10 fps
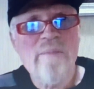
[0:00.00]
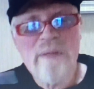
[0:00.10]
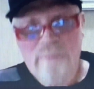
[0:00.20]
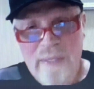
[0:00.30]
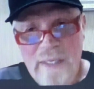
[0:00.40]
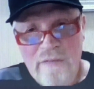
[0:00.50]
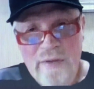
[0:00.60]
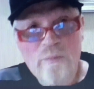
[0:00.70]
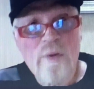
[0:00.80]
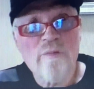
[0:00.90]
But in any
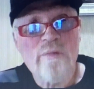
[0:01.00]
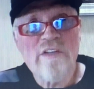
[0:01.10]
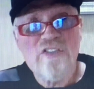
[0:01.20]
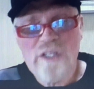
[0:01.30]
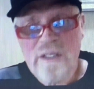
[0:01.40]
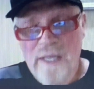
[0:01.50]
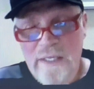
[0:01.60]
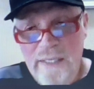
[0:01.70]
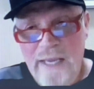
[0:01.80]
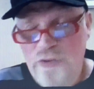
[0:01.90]
event, when we see
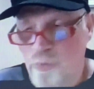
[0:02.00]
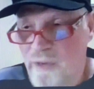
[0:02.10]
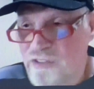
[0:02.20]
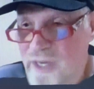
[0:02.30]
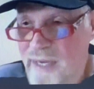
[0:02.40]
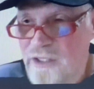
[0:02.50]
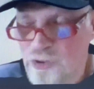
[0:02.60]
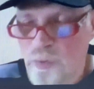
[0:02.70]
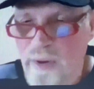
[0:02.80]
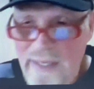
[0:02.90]
indications, we have
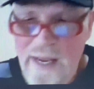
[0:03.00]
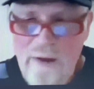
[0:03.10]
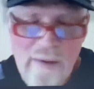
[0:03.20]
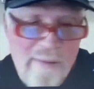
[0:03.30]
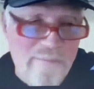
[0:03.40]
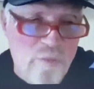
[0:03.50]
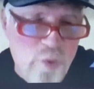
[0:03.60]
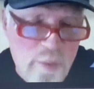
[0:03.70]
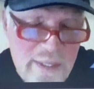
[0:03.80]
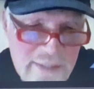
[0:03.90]
scientists right now
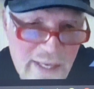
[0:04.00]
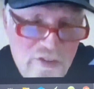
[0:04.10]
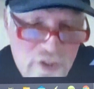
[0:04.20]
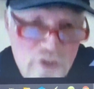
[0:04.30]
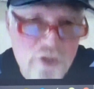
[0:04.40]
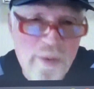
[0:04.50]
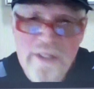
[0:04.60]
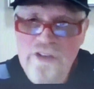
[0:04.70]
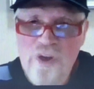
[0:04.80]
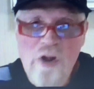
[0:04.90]
doing tests and
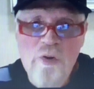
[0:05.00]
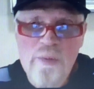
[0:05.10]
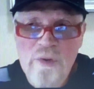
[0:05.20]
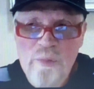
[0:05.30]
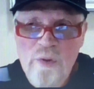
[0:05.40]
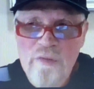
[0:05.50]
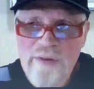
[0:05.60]
showing this all around the world.